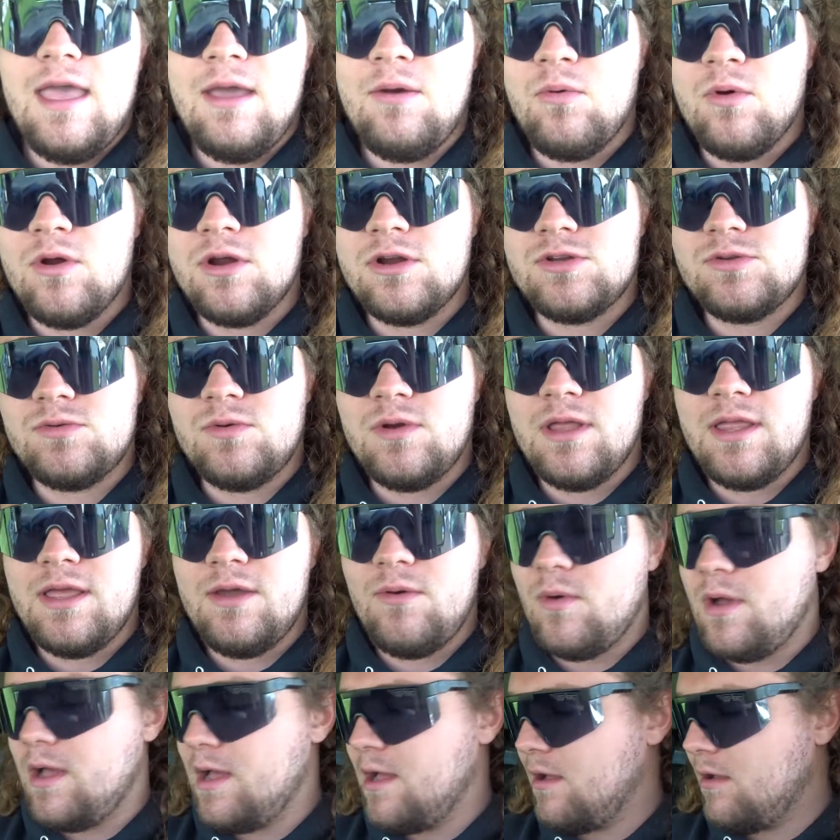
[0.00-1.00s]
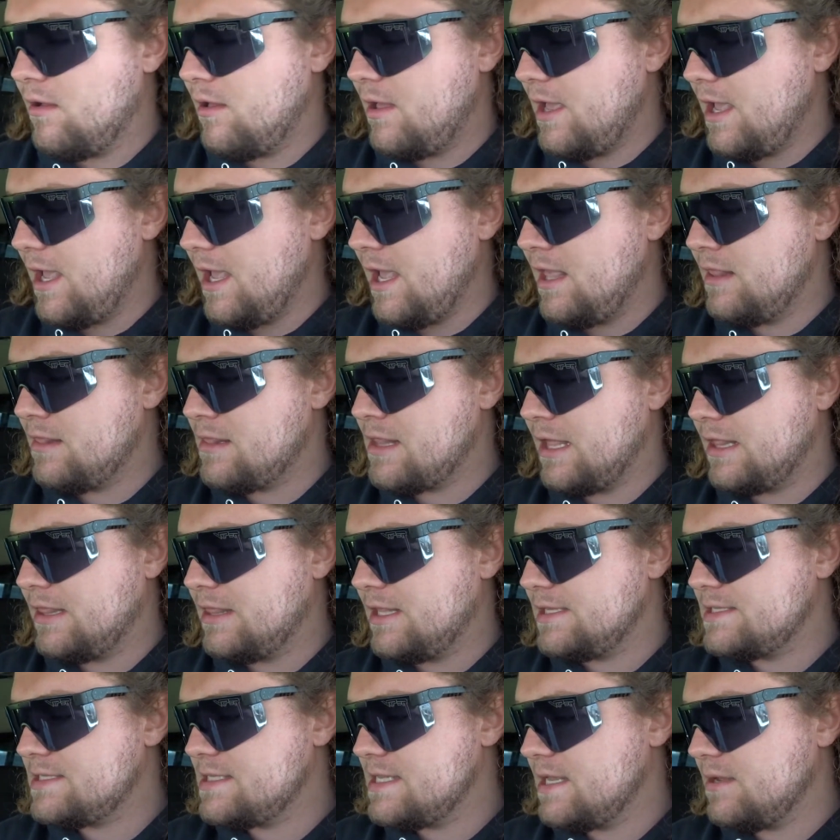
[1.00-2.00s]
It works really well, and like
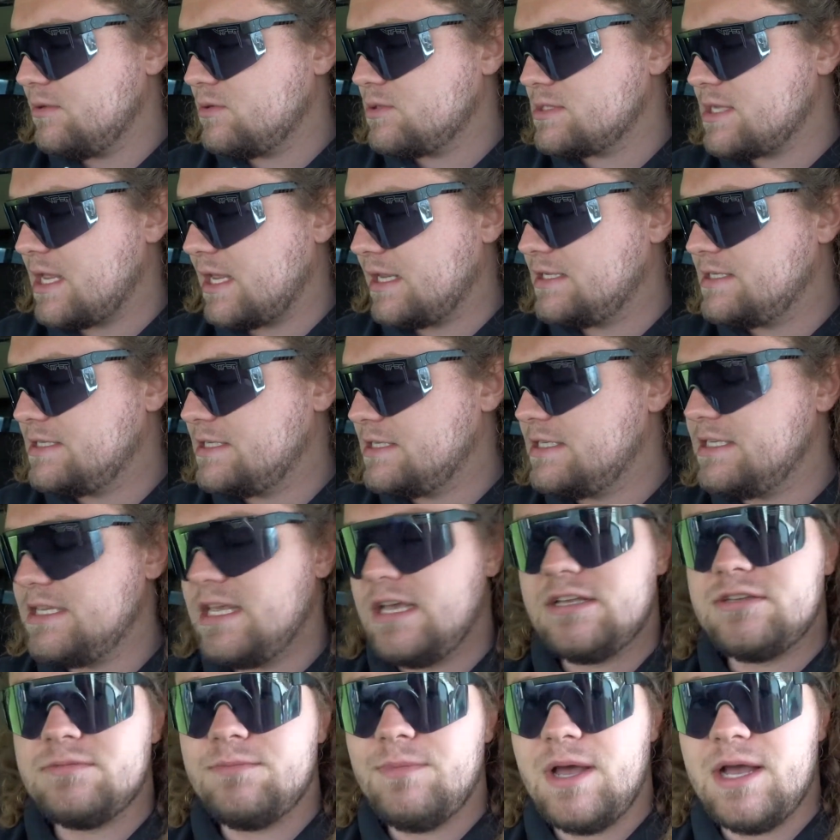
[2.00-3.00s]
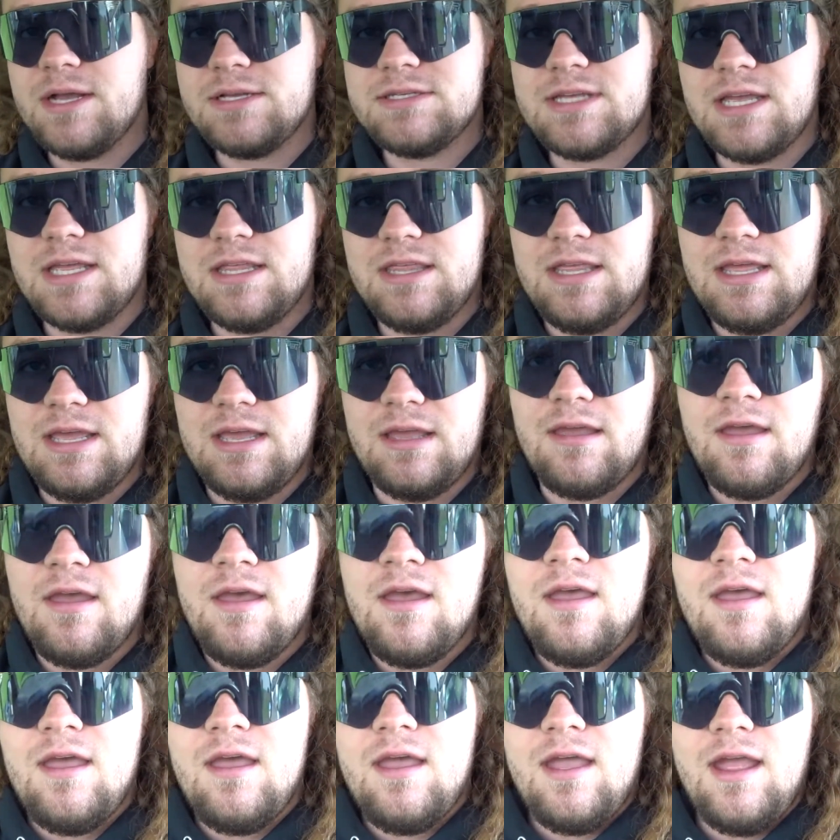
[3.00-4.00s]
this thing was like $6, I think.
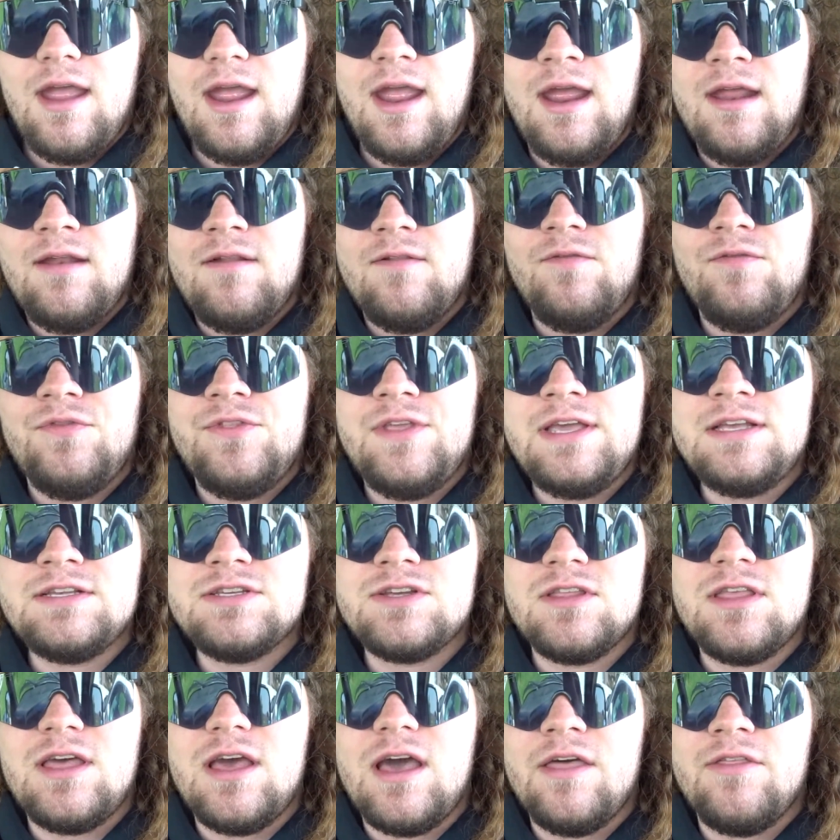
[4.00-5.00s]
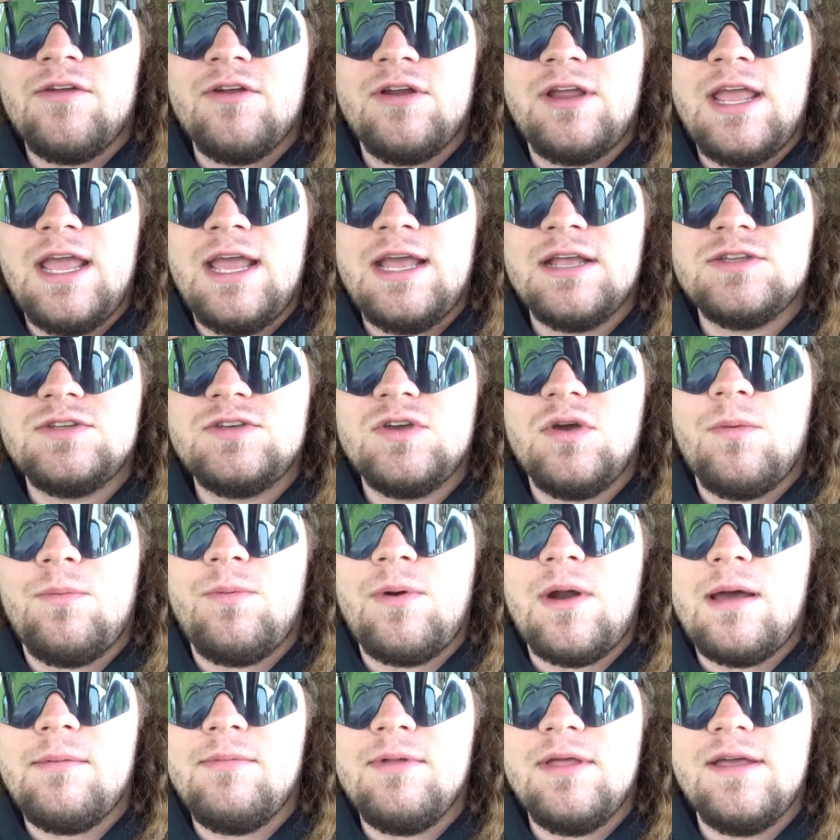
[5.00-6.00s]
And these are the other cans. You'll
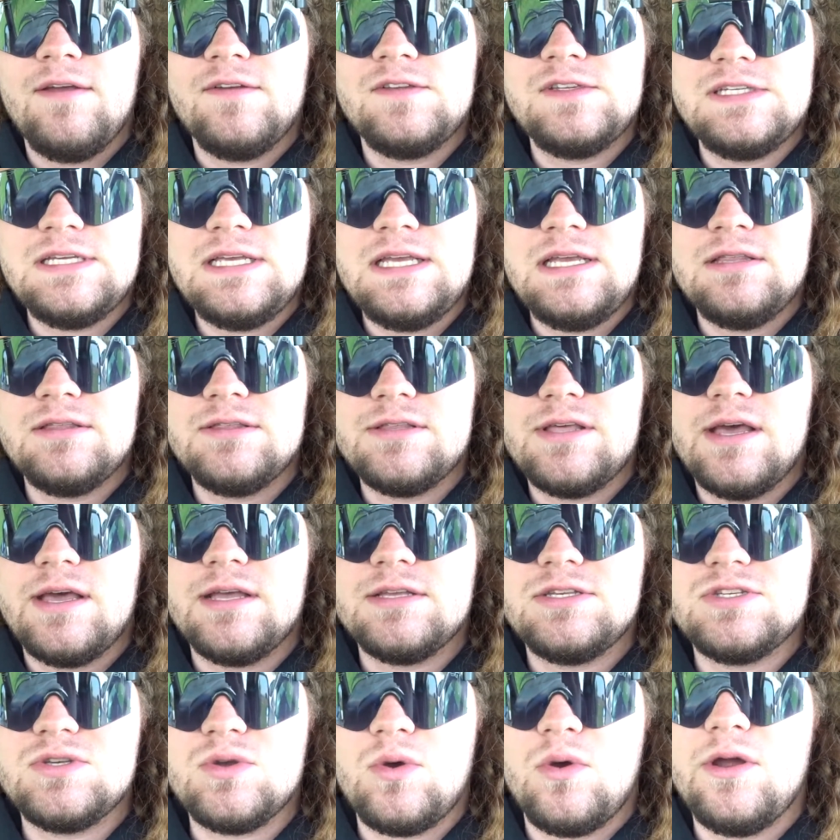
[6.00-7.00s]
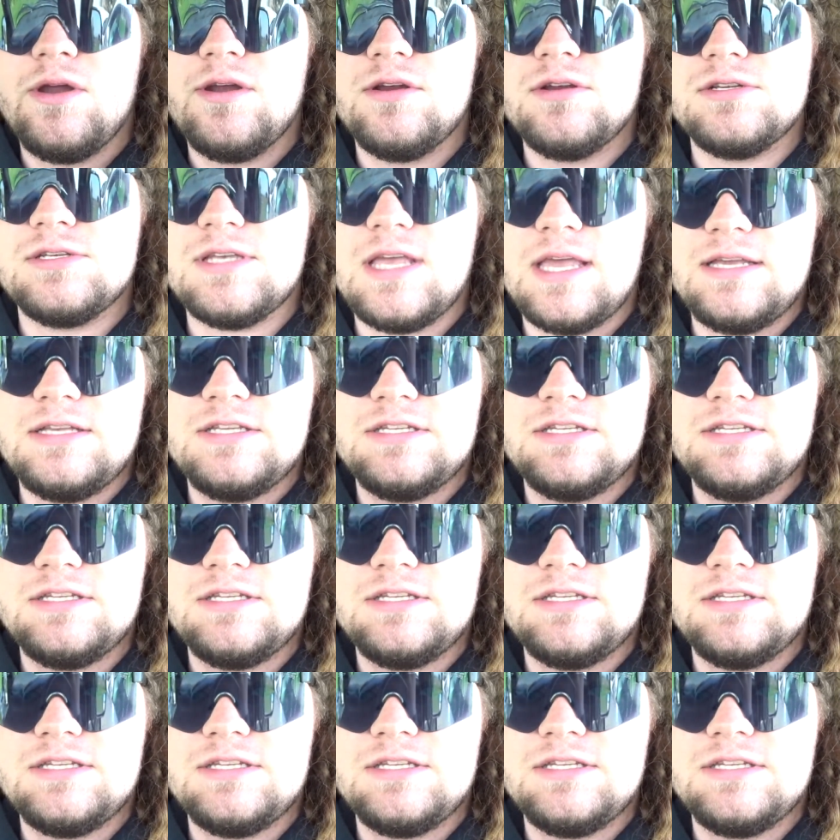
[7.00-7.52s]
probably have seen the Sawyer's like